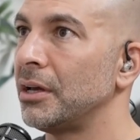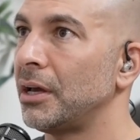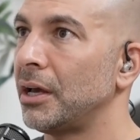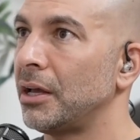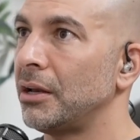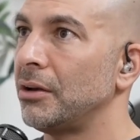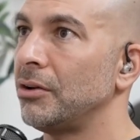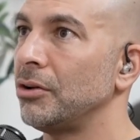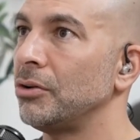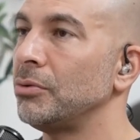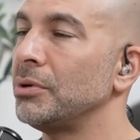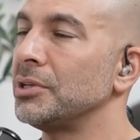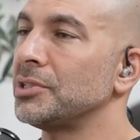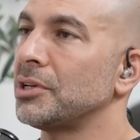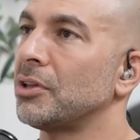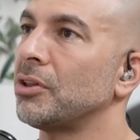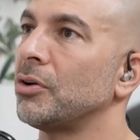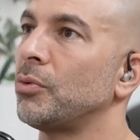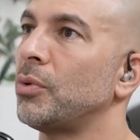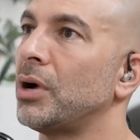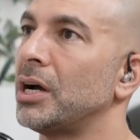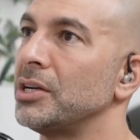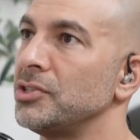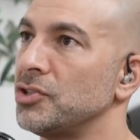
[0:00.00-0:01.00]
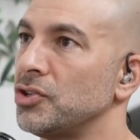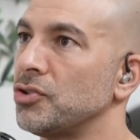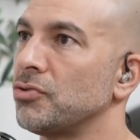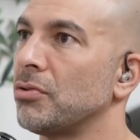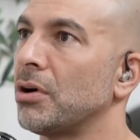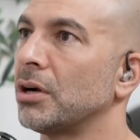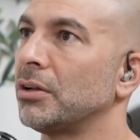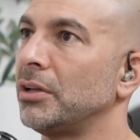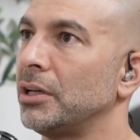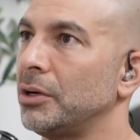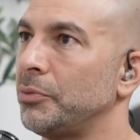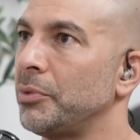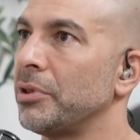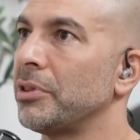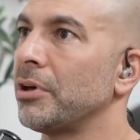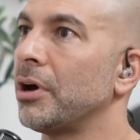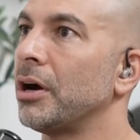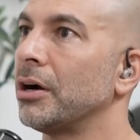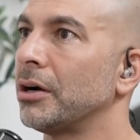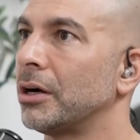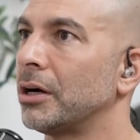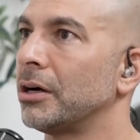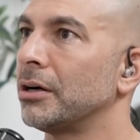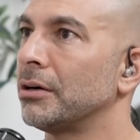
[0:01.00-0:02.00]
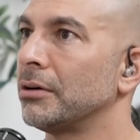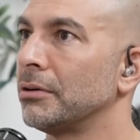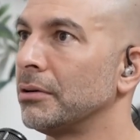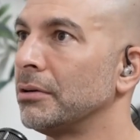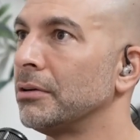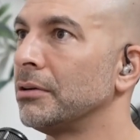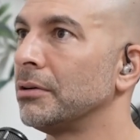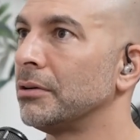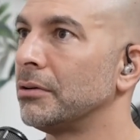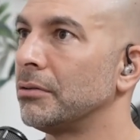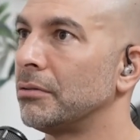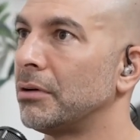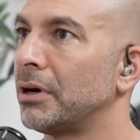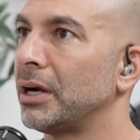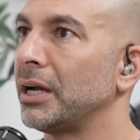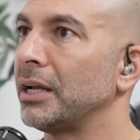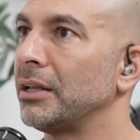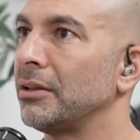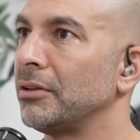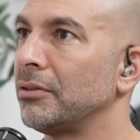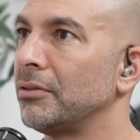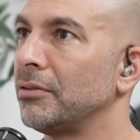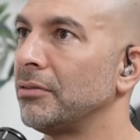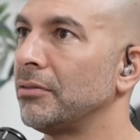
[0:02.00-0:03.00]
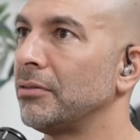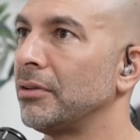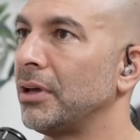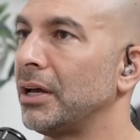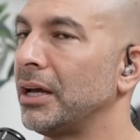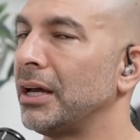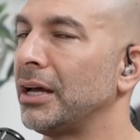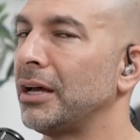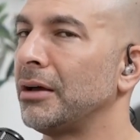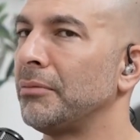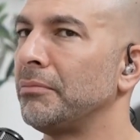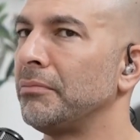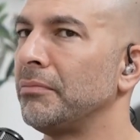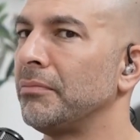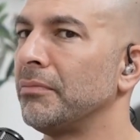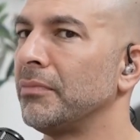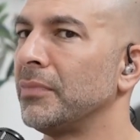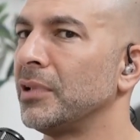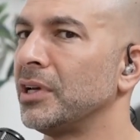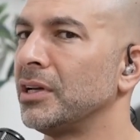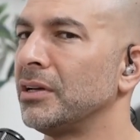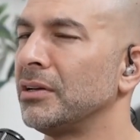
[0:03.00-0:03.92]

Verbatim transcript: and who is otherwise struggling with hunger, right? Um,